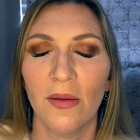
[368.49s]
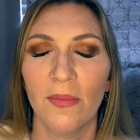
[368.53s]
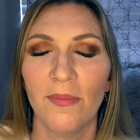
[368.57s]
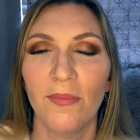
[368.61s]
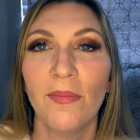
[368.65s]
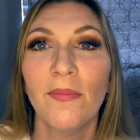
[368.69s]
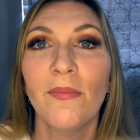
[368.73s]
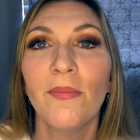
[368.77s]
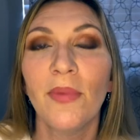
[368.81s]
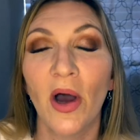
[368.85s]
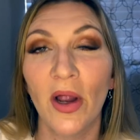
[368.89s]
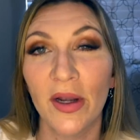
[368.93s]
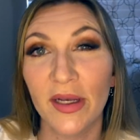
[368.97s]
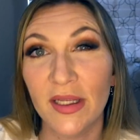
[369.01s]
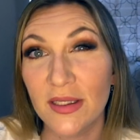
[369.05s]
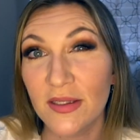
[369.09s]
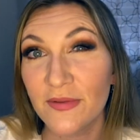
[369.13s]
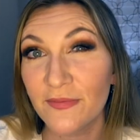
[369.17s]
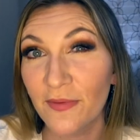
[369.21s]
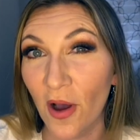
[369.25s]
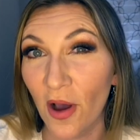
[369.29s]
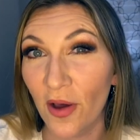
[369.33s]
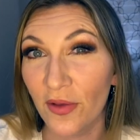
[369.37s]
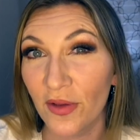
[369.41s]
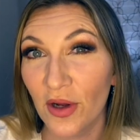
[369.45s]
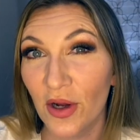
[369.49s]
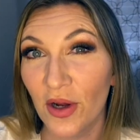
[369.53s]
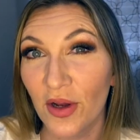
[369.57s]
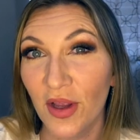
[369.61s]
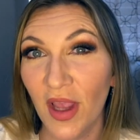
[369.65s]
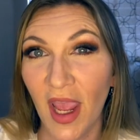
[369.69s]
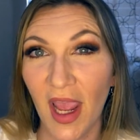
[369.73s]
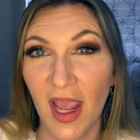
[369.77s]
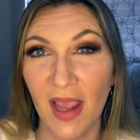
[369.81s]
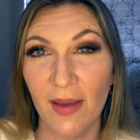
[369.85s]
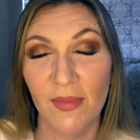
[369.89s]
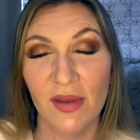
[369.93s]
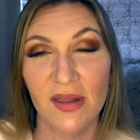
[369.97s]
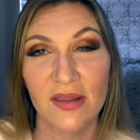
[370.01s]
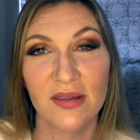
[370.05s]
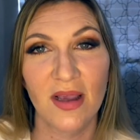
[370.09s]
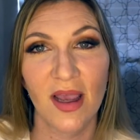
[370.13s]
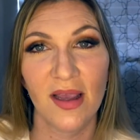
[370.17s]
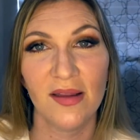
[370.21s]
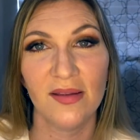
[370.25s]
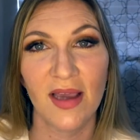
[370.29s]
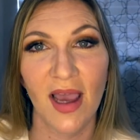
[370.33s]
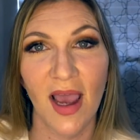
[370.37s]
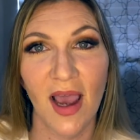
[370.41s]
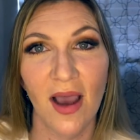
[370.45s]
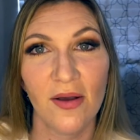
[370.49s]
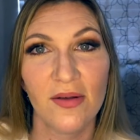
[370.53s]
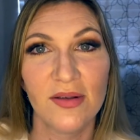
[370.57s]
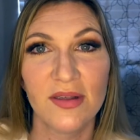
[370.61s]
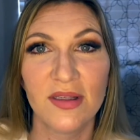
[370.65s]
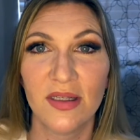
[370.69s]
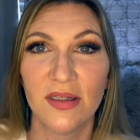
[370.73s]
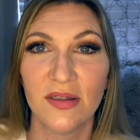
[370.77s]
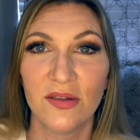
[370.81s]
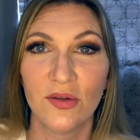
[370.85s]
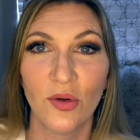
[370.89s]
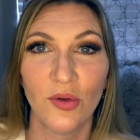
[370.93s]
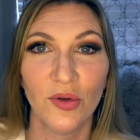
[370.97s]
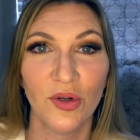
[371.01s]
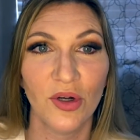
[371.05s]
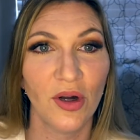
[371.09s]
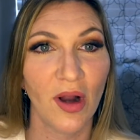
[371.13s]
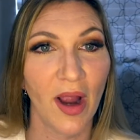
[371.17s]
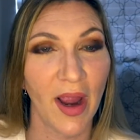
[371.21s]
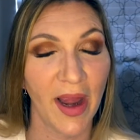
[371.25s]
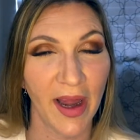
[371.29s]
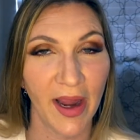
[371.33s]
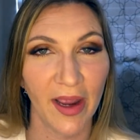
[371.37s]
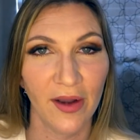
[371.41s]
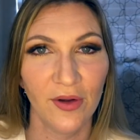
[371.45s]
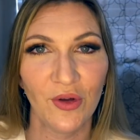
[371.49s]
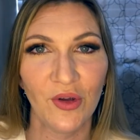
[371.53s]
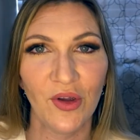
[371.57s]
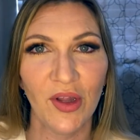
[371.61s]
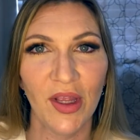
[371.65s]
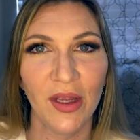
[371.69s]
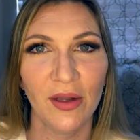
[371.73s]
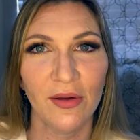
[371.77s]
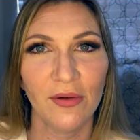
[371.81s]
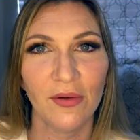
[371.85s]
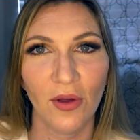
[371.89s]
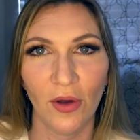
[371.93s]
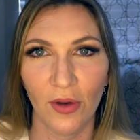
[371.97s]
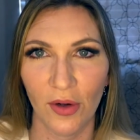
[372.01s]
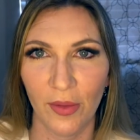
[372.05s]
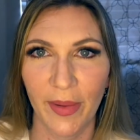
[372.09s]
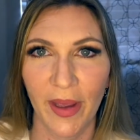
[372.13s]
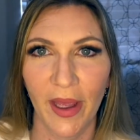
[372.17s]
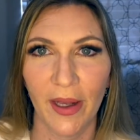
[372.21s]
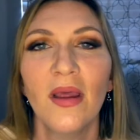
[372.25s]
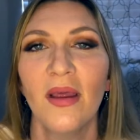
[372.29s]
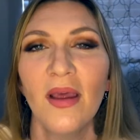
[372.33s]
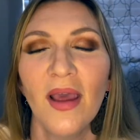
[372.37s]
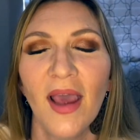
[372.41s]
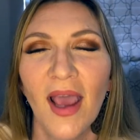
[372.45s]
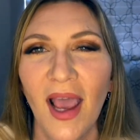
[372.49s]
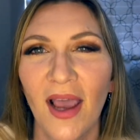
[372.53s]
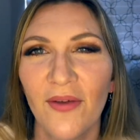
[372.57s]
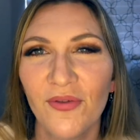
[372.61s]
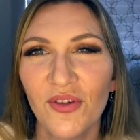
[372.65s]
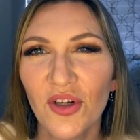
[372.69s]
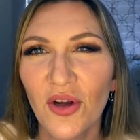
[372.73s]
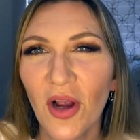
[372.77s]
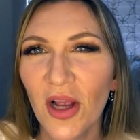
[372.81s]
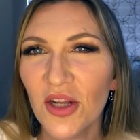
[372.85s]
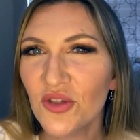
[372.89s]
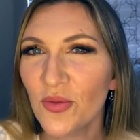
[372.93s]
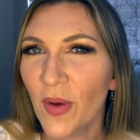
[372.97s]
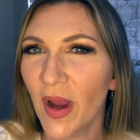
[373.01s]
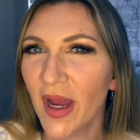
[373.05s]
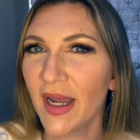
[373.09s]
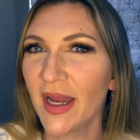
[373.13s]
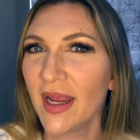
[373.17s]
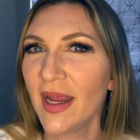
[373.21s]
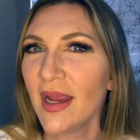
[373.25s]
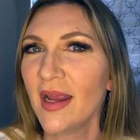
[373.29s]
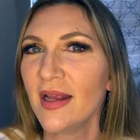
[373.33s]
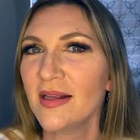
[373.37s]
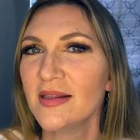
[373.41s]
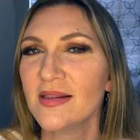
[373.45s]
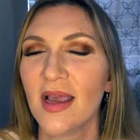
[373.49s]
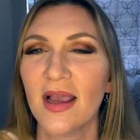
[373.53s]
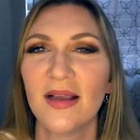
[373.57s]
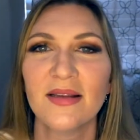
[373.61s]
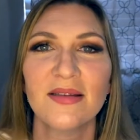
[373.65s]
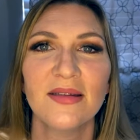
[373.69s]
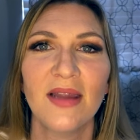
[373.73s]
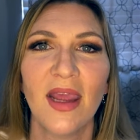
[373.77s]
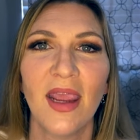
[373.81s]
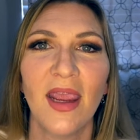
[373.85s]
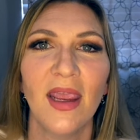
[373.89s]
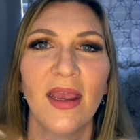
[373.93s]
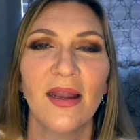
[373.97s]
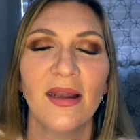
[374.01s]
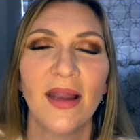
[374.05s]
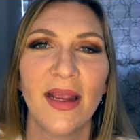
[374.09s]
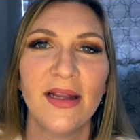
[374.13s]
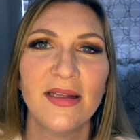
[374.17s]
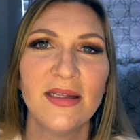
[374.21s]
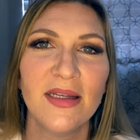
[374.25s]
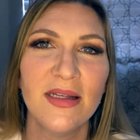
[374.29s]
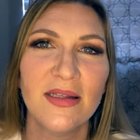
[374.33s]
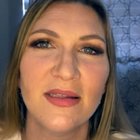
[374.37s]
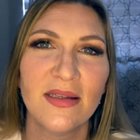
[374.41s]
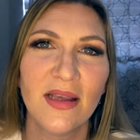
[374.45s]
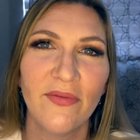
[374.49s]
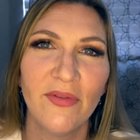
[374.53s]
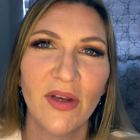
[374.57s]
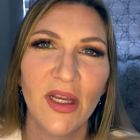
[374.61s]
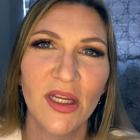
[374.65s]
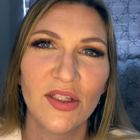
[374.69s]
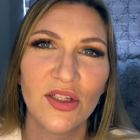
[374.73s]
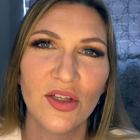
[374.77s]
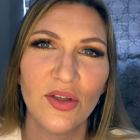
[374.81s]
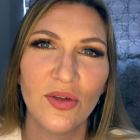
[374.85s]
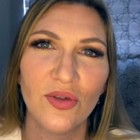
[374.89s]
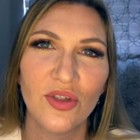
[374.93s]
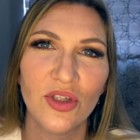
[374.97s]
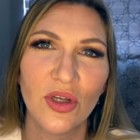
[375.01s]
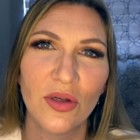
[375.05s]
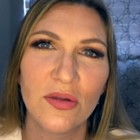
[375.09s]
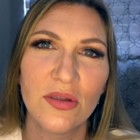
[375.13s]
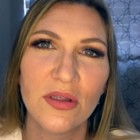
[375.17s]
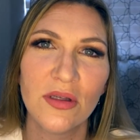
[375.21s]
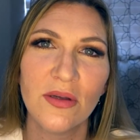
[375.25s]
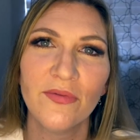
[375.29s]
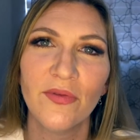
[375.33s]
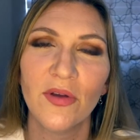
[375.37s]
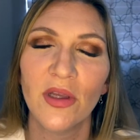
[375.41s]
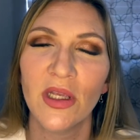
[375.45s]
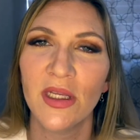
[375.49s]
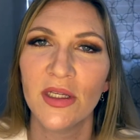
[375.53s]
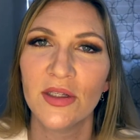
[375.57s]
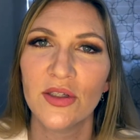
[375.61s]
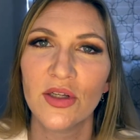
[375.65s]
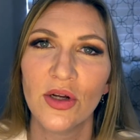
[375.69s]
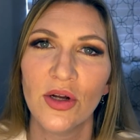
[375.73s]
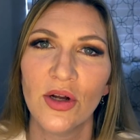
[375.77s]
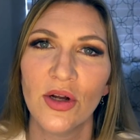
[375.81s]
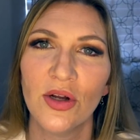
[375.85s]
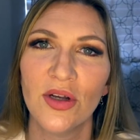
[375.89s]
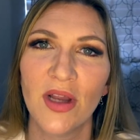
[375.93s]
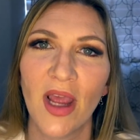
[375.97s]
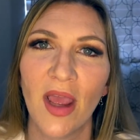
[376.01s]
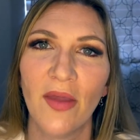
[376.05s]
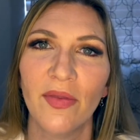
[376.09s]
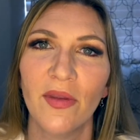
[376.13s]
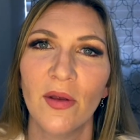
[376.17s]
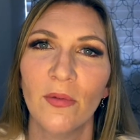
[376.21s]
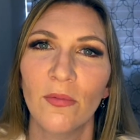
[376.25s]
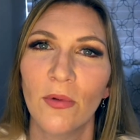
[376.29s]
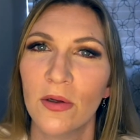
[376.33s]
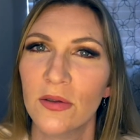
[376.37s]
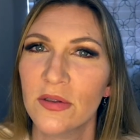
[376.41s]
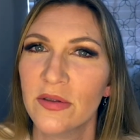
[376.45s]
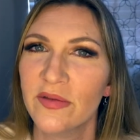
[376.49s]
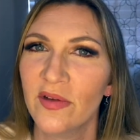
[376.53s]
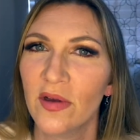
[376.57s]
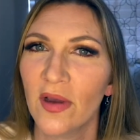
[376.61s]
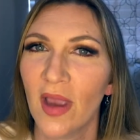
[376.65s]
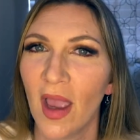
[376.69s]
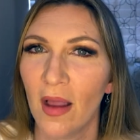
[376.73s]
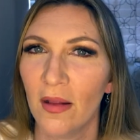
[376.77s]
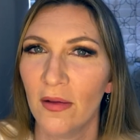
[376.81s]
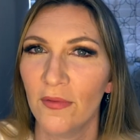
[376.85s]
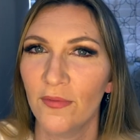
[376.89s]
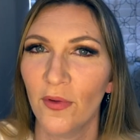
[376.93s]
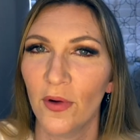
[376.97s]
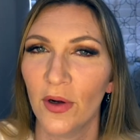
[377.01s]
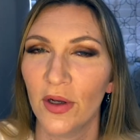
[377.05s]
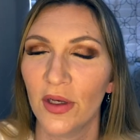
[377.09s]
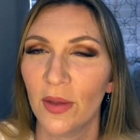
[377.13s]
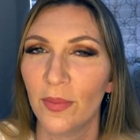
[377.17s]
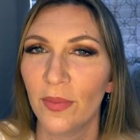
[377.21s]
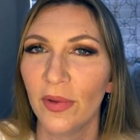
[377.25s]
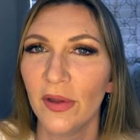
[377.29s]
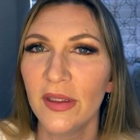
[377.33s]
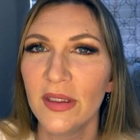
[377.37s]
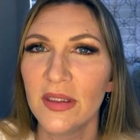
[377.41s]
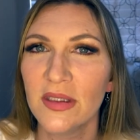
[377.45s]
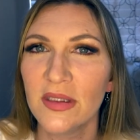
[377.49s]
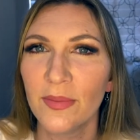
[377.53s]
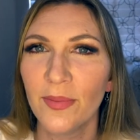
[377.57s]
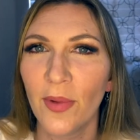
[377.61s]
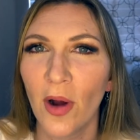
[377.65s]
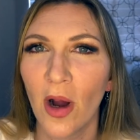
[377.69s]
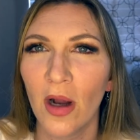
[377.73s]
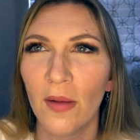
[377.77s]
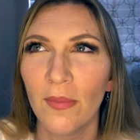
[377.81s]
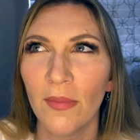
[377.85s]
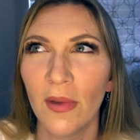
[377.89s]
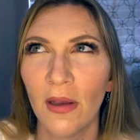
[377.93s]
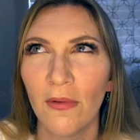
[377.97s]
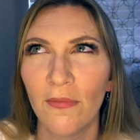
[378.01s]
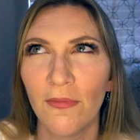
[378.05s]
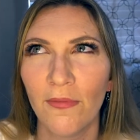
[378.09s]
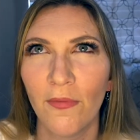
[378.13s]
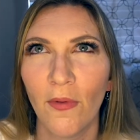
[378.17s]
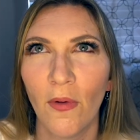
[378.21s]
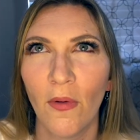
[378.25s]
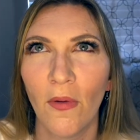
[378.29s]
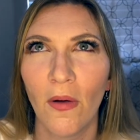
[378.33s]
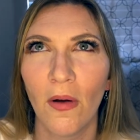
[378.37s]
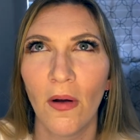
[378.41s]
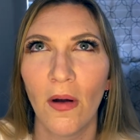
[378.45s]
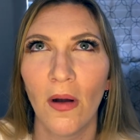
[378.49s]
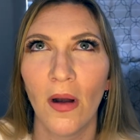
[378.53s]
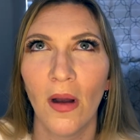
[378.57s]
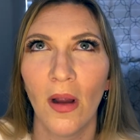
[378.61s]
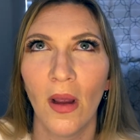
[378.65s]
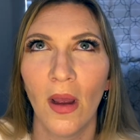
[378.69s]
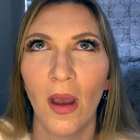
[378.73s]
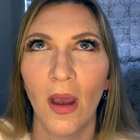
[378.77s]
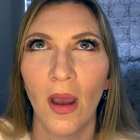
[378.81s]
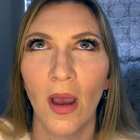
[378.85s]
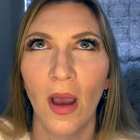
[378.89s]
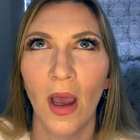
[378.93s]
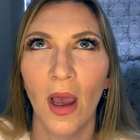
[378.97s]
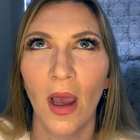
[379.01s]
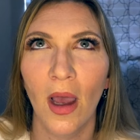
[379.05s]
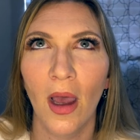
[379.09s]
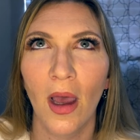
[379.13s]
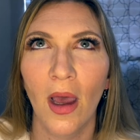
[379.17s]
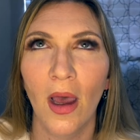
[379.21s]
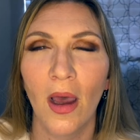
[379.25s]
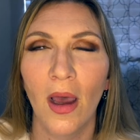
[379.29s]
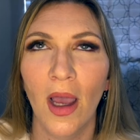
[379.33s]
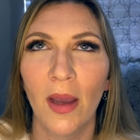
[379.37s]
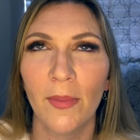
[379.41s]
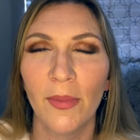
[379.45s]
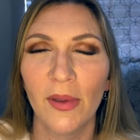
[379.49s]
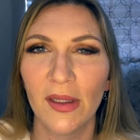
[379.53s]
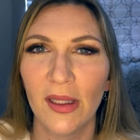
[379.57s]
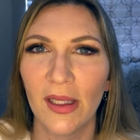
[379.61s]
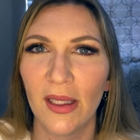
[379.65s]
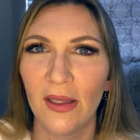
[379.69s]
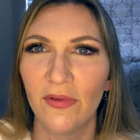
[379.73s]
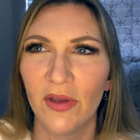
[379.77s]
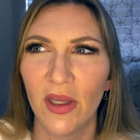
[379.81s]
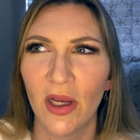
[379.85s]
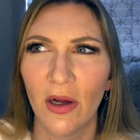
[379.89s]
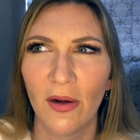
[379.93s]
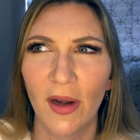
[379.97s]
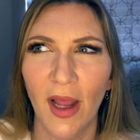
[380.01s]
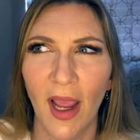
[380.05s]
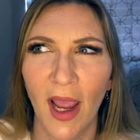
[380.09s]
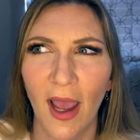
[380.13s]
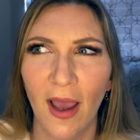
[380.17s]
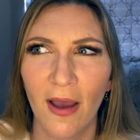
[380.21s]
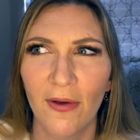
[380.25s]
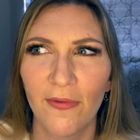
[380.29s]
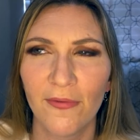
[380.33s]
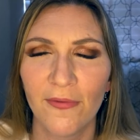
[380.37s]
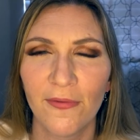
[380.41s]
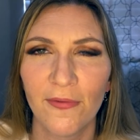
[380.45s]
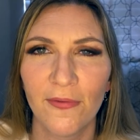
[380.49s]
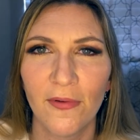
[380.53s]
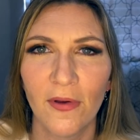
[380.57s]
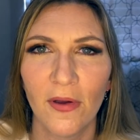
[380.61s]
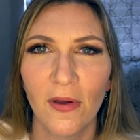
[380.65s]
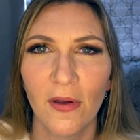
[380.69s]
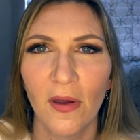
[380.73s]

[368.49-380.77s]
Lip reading: Bonnie's father came inside the house and told her, I handled it, go to bed. After graduating Sac State in 1972, Joseph interned at the Roseville, California Police Department for, I believe, a year and a half.